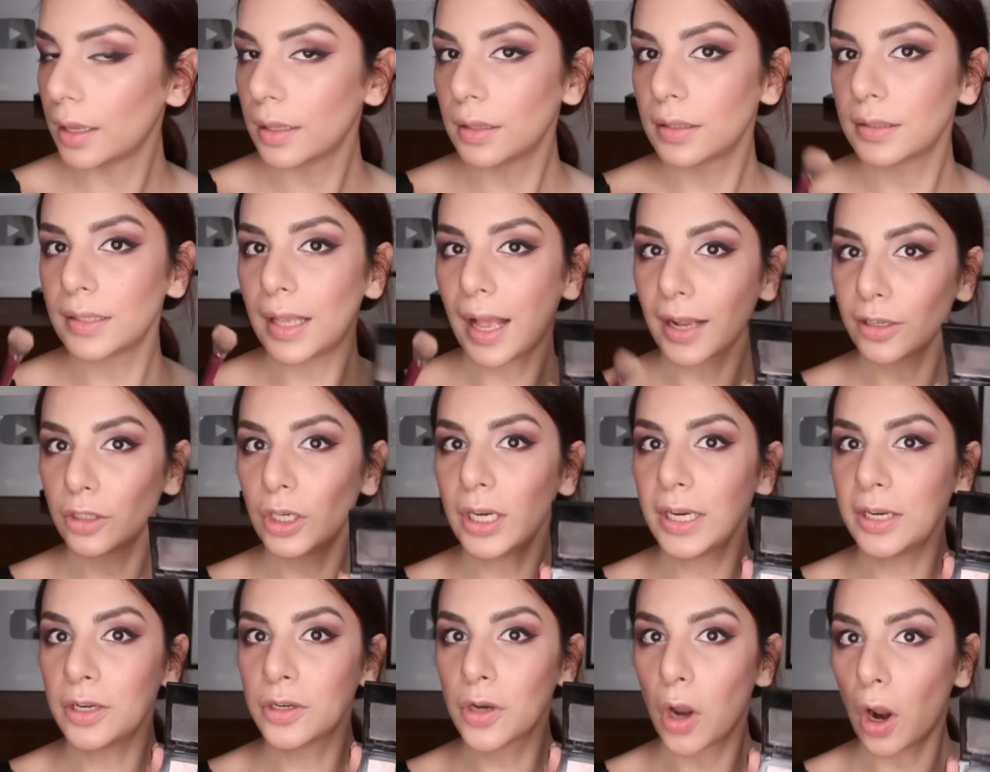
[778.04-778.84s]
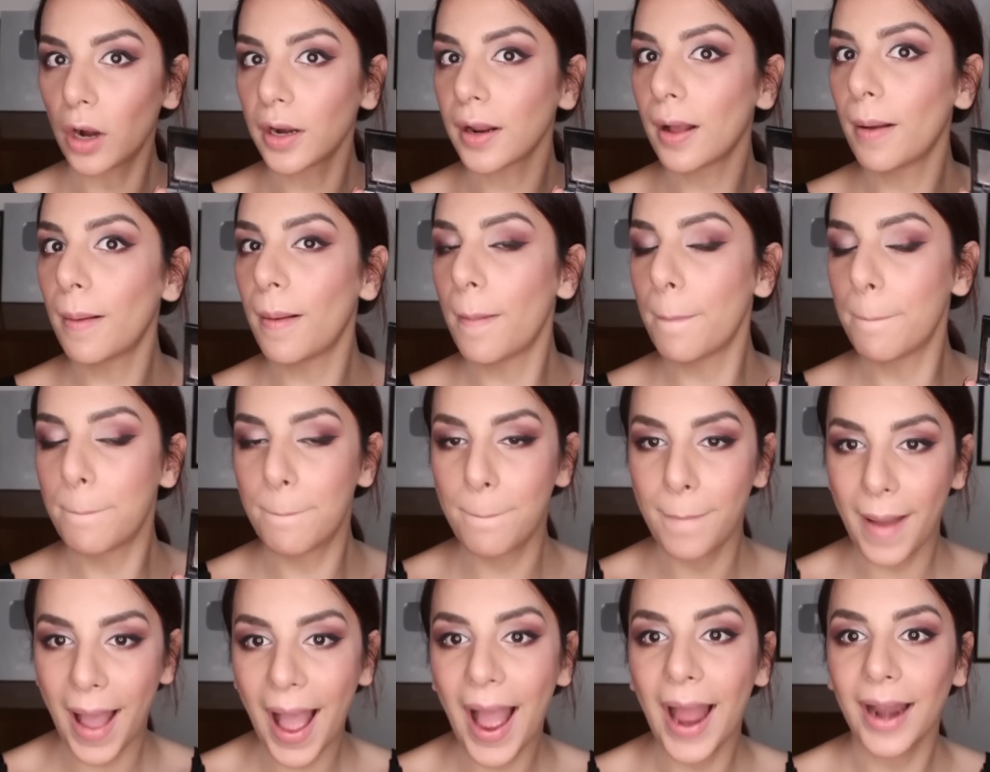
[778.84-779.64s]
It's actually not
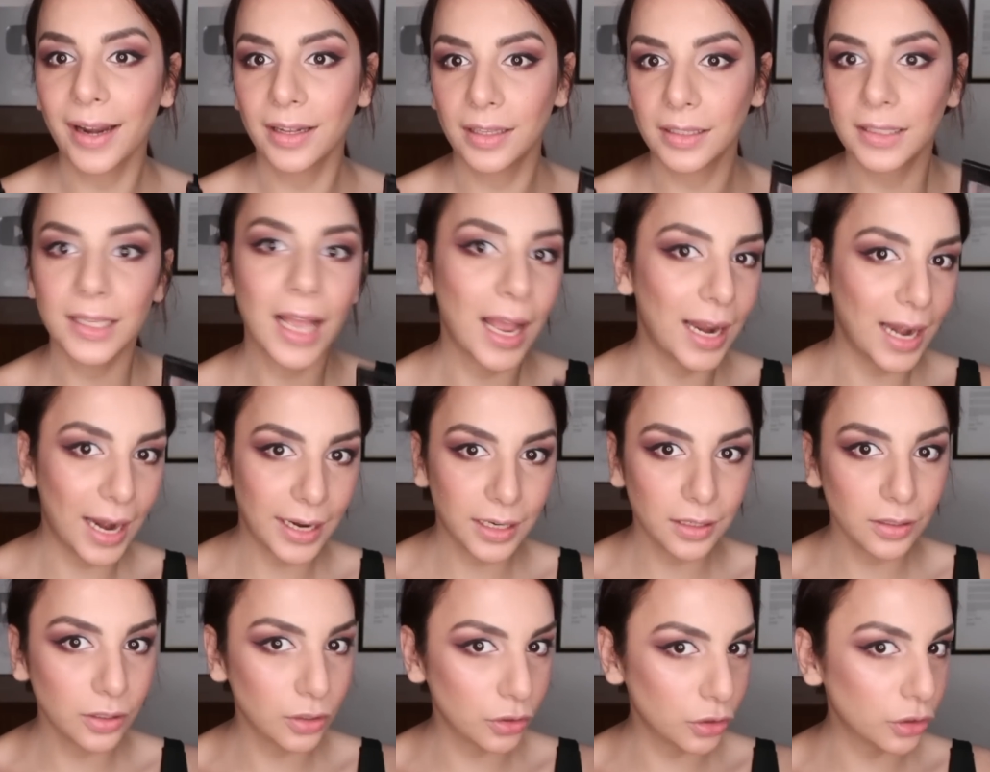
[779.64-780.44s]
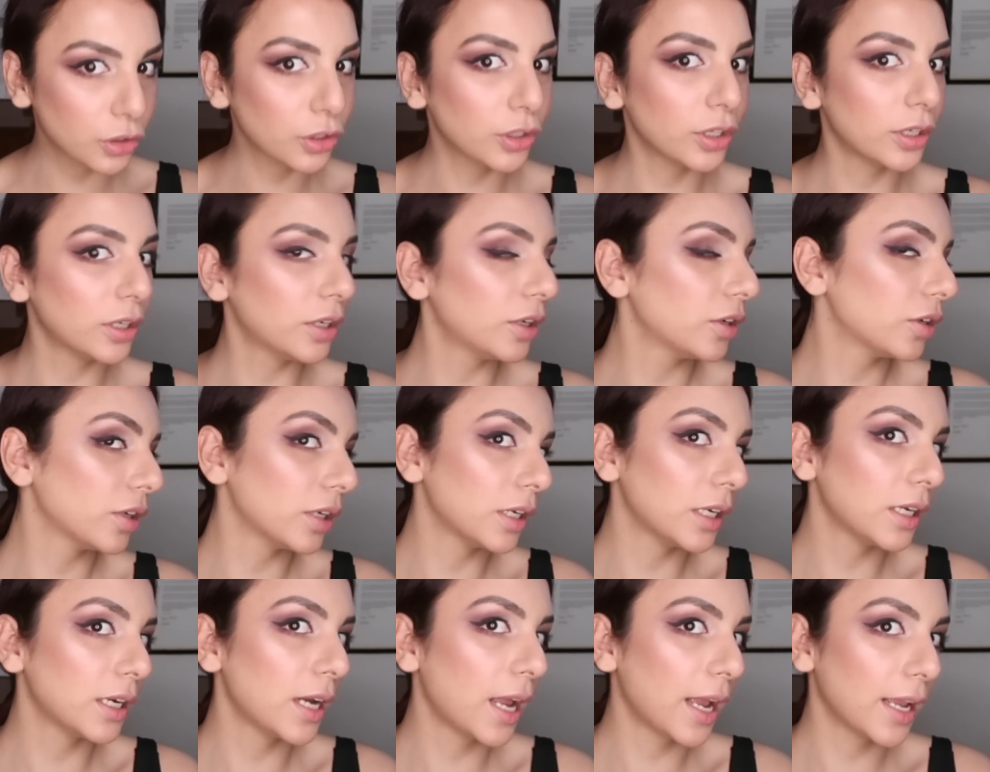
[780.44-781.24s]
bad. This highlighter is
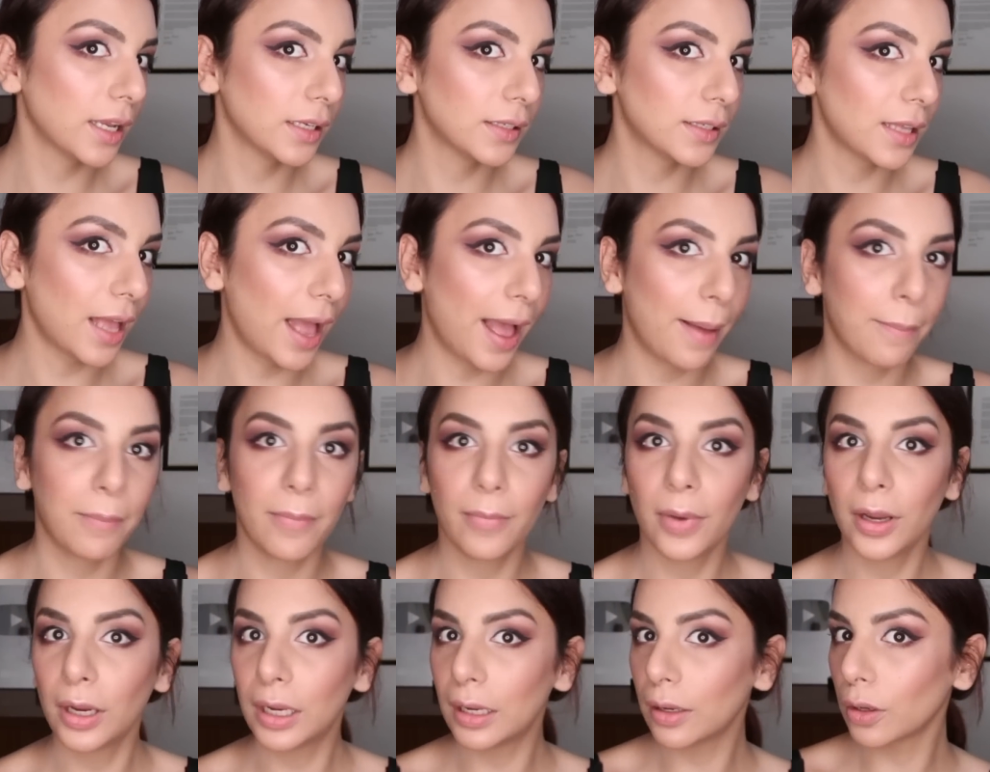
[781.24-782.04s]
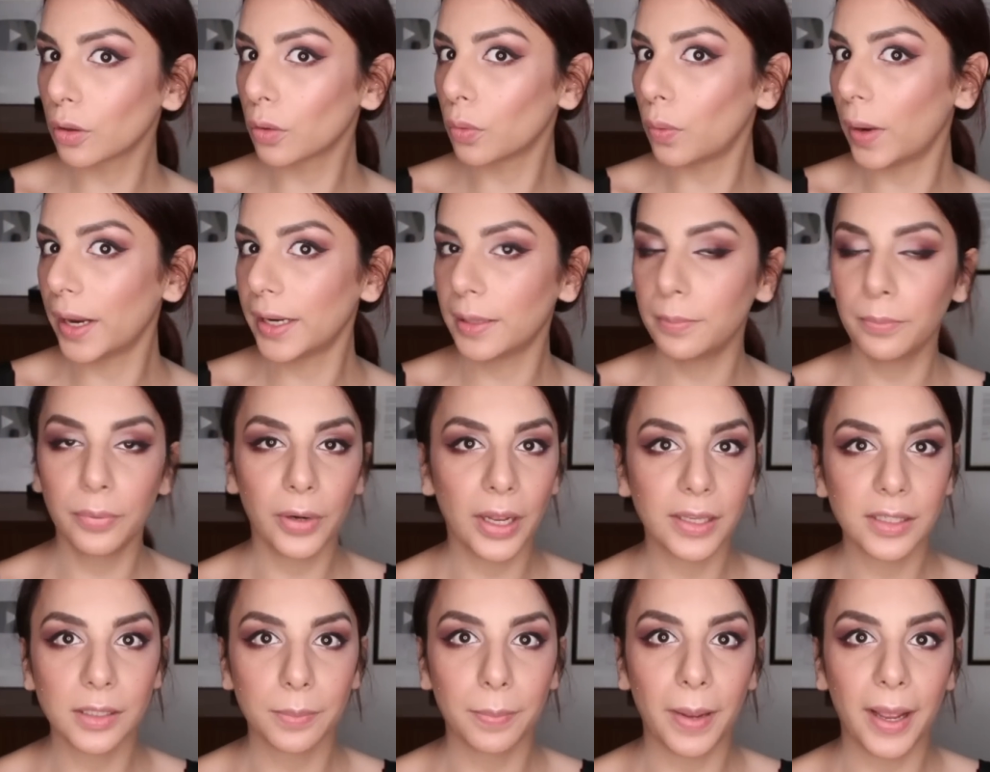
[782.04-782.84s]
really nice. I'm quite
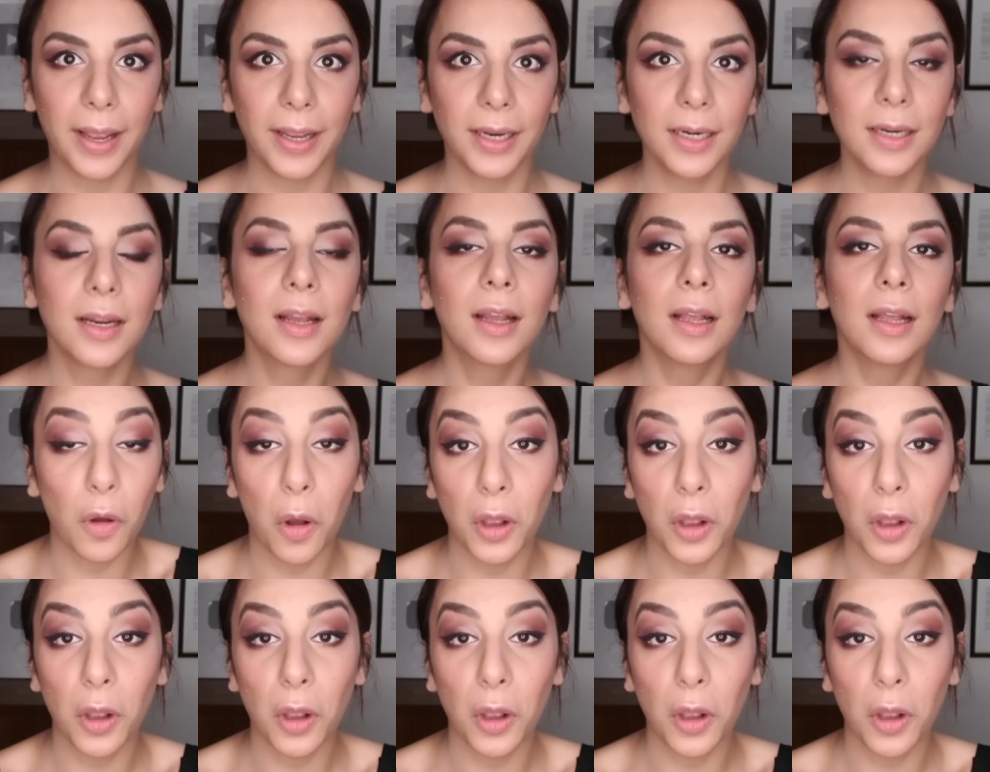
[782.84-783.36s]
impressed by it.